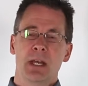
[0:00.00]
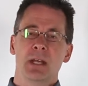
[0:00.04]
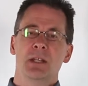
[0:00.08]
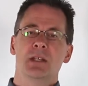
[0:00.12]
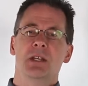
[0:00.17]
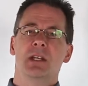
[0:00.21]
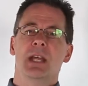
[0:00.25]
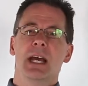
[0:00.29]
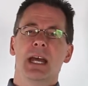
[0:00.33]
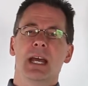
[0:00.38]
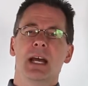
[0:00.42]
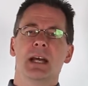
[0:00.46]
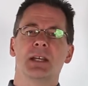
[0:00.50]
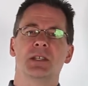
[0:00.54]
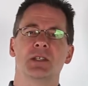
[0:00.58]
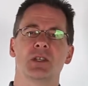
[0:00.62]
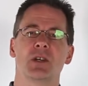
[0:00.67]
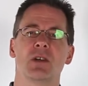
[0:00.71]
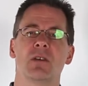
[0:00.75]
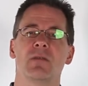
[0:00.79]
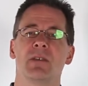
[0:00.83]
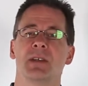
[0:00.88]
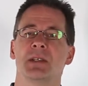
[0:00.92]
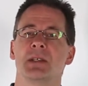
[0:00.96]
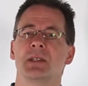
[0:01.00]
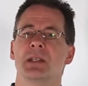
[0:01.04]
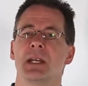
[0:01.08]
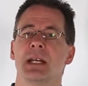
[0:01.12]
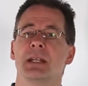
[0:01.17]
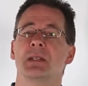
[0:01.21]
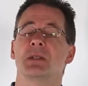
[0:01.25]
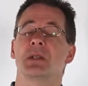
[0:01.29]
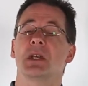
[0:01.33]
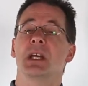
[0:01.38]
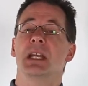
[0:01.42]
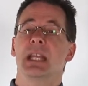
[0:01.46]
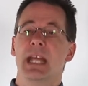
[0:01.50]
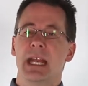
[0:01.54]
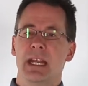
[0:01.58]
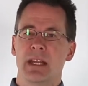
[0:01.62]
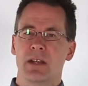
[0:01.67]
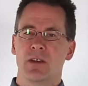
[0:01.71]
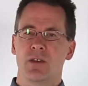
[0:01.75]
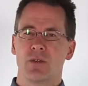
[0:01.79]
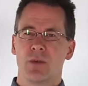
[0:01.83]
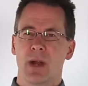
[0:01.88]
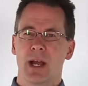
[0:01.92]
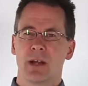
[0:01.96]
Today, I serve as SEND's
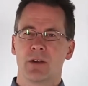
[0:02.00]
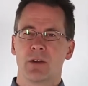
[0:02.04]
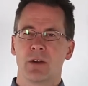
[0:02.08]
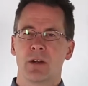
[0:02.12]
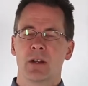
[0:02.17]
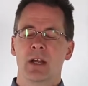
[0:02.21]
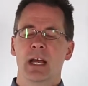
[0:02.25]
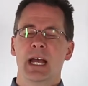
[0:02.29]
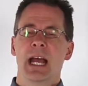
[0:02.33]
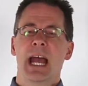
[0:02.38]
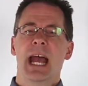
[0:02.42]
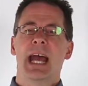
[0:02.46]
Canadian director